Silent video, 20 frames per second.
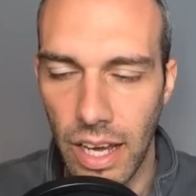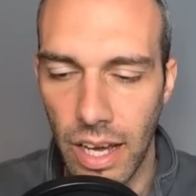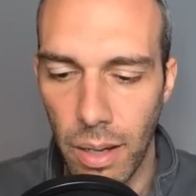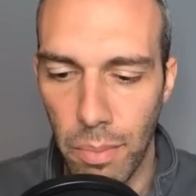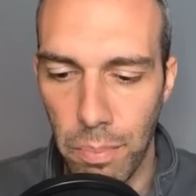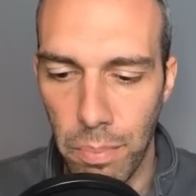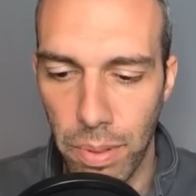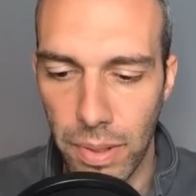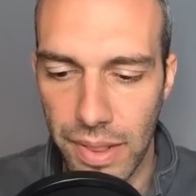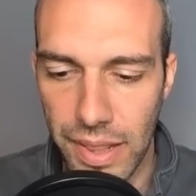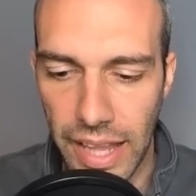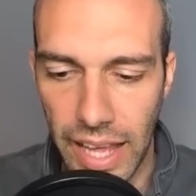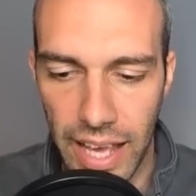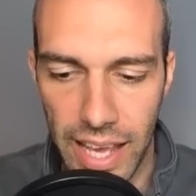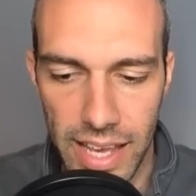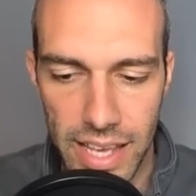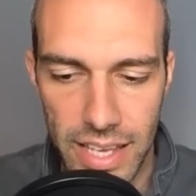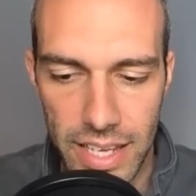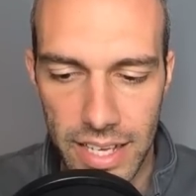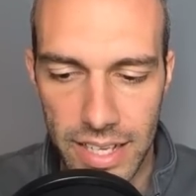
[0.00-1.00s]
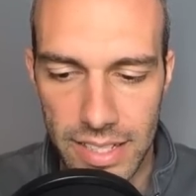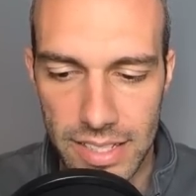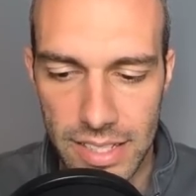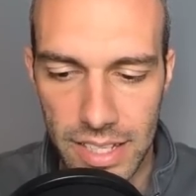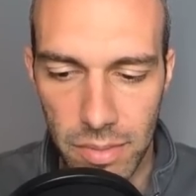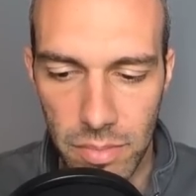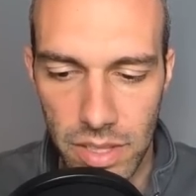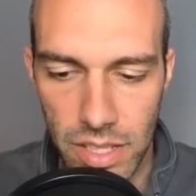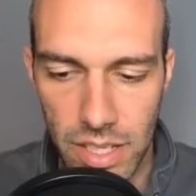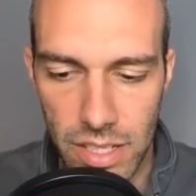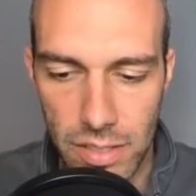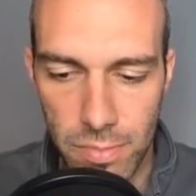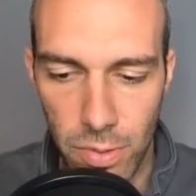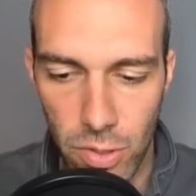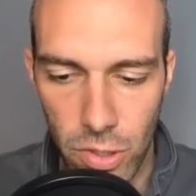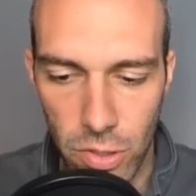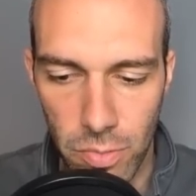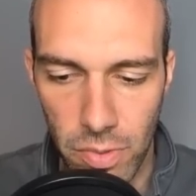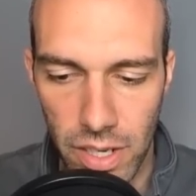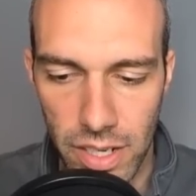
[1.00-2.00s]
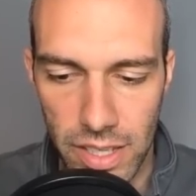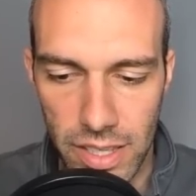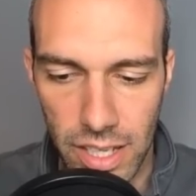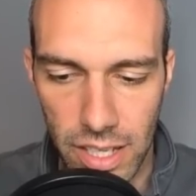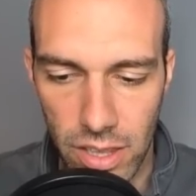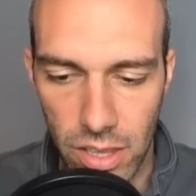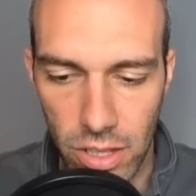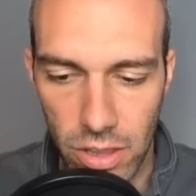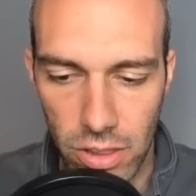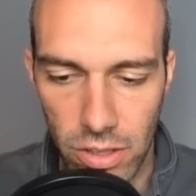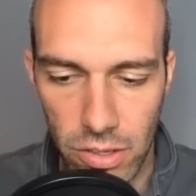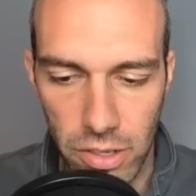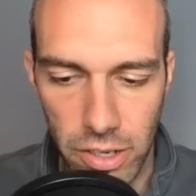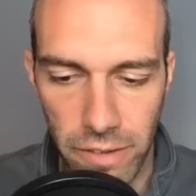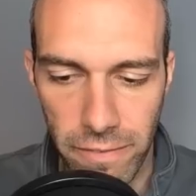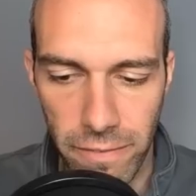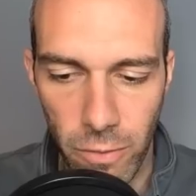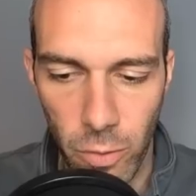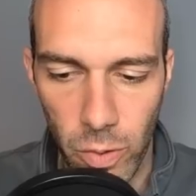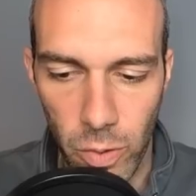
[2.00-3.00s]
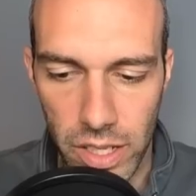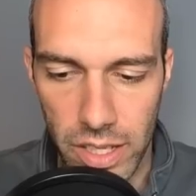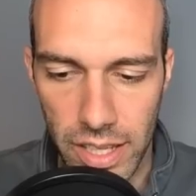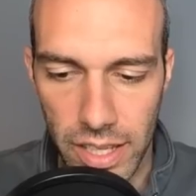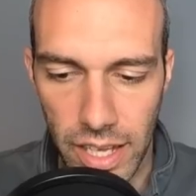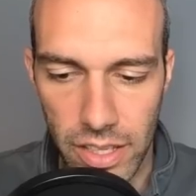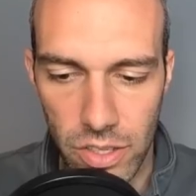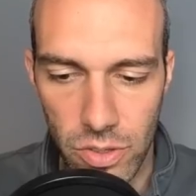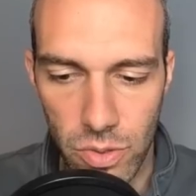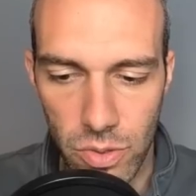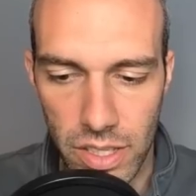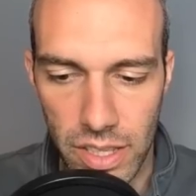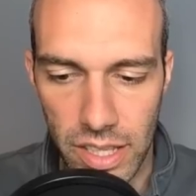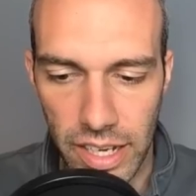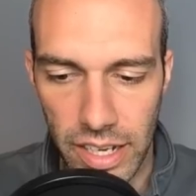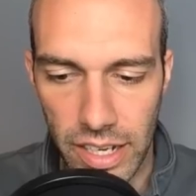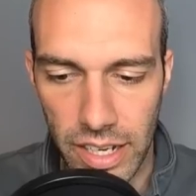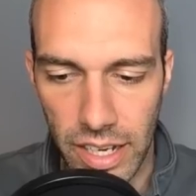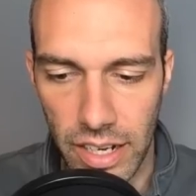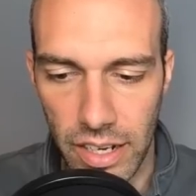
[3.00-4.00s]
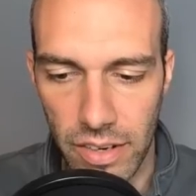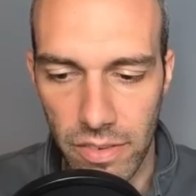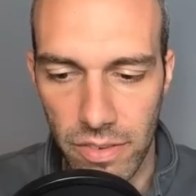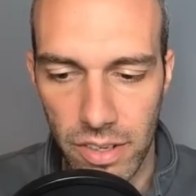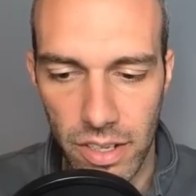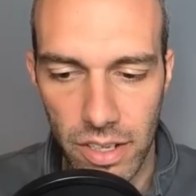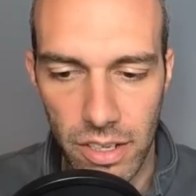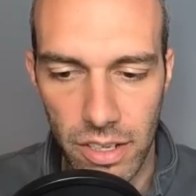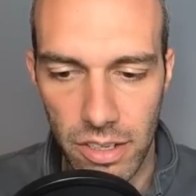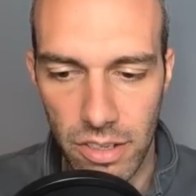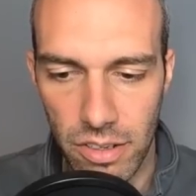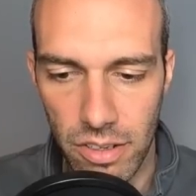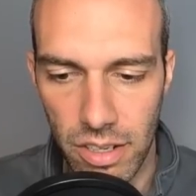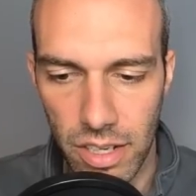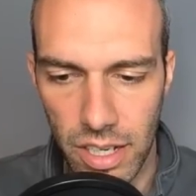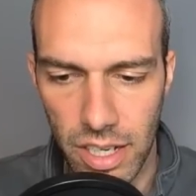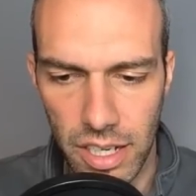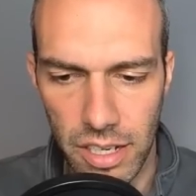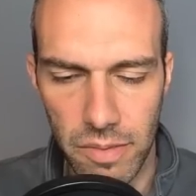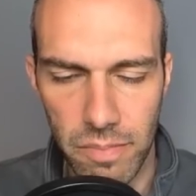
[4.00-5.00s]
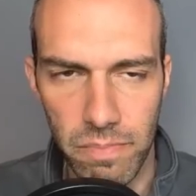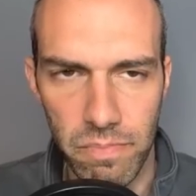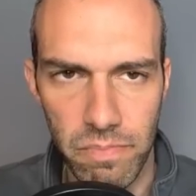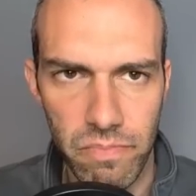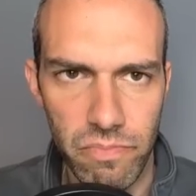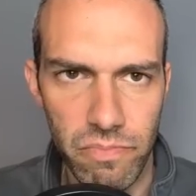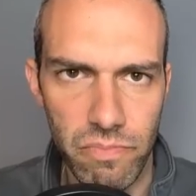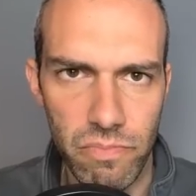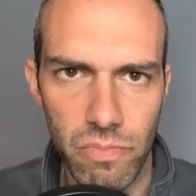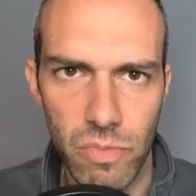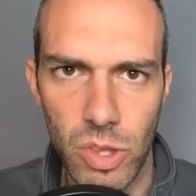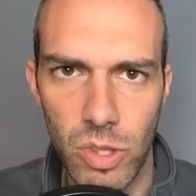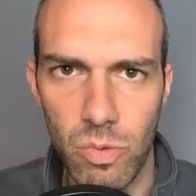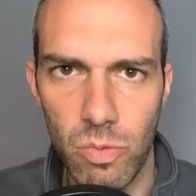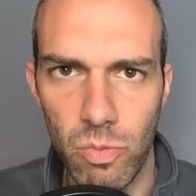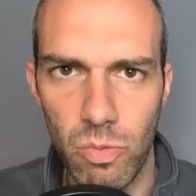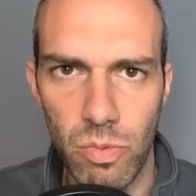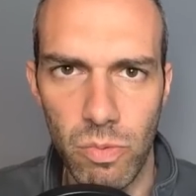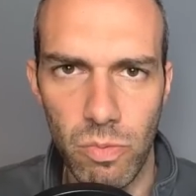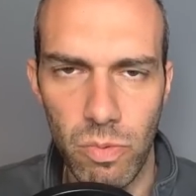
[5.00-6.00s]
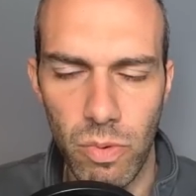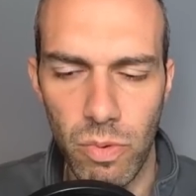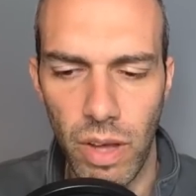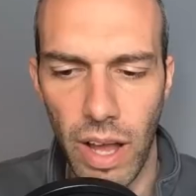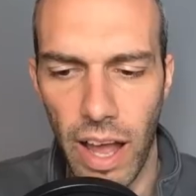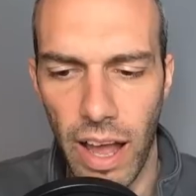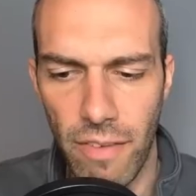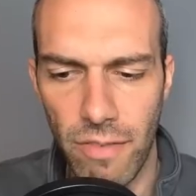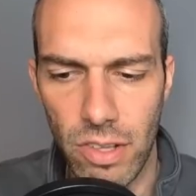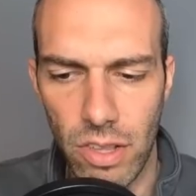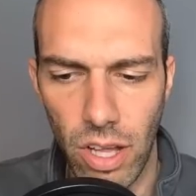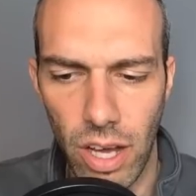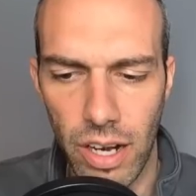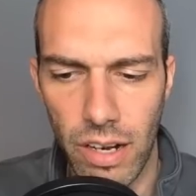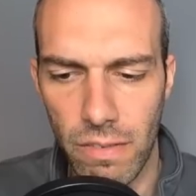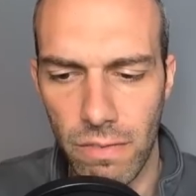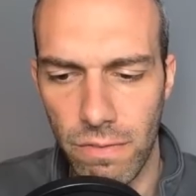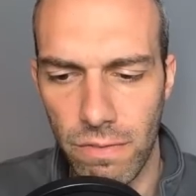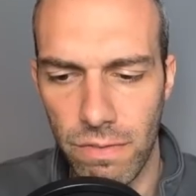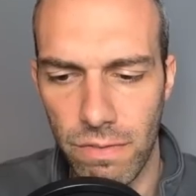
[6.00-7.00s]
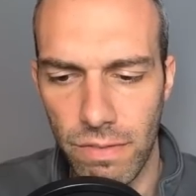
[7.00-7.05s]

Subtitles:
play in some of these Pokemon in like the 30, 40 that you can like kind of have a lot of,